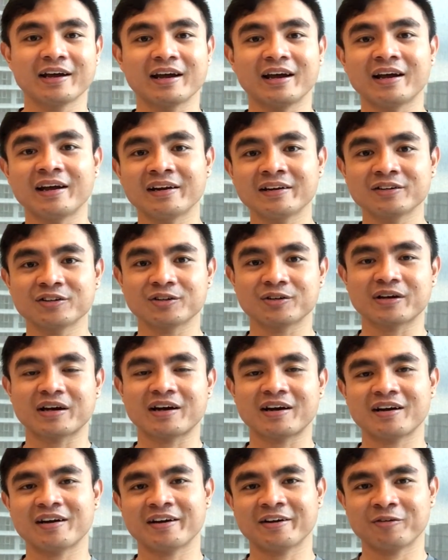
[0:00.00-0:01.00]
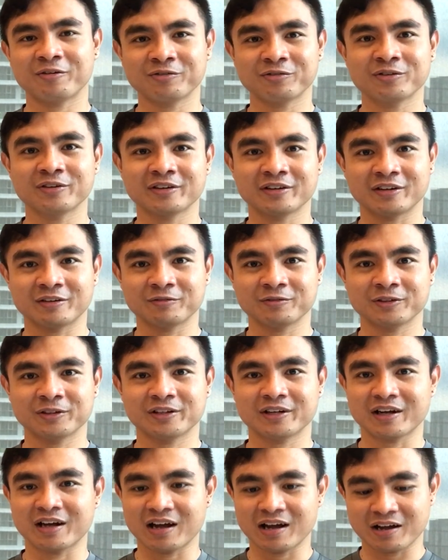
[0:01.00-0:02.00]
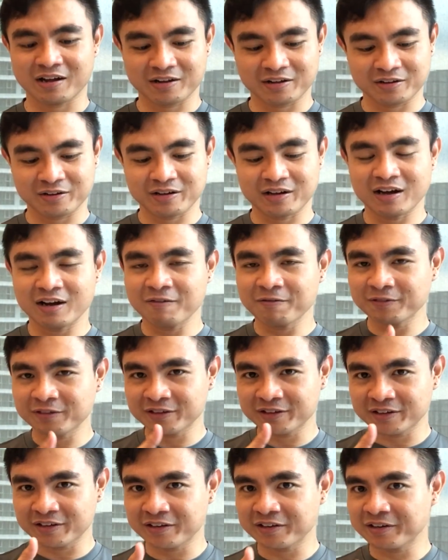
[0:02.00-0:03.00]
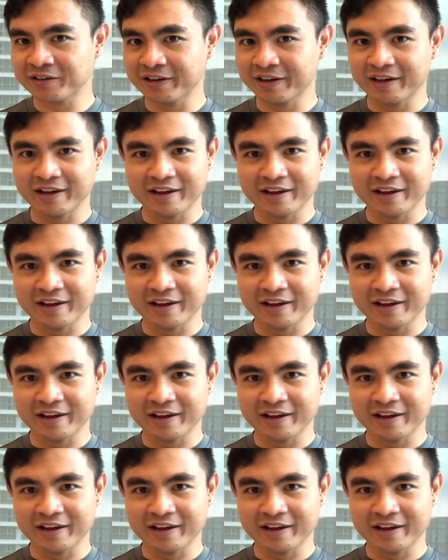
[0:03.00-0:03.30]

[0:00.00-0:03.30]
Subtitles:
and I also covered, after